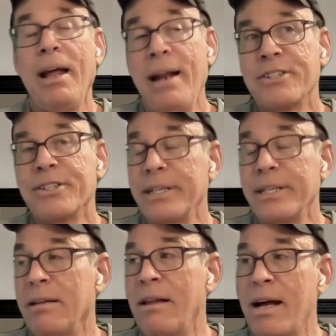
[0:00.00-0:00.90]
And actually,
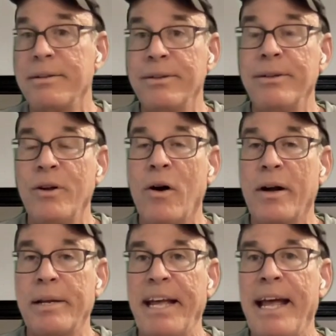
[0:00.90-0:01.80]
a lot of
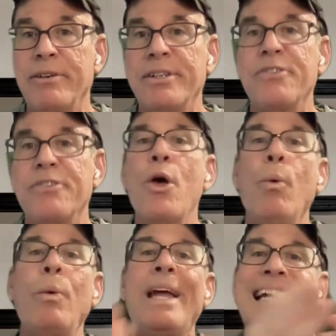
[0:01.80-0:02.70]
naughty behavior is
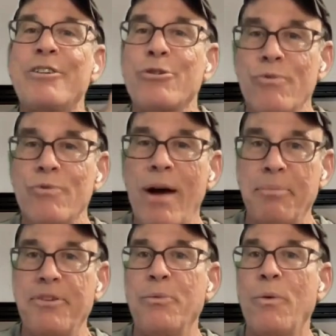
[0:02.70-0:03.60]
we
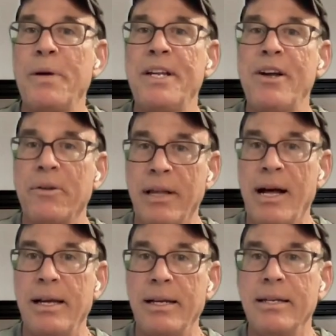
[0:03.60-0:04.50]
interrupt what we don't
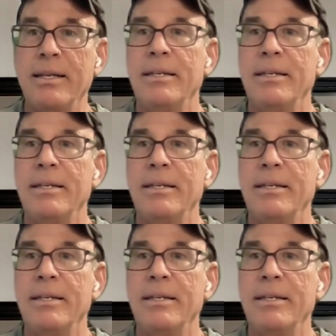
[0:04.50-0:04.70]
like.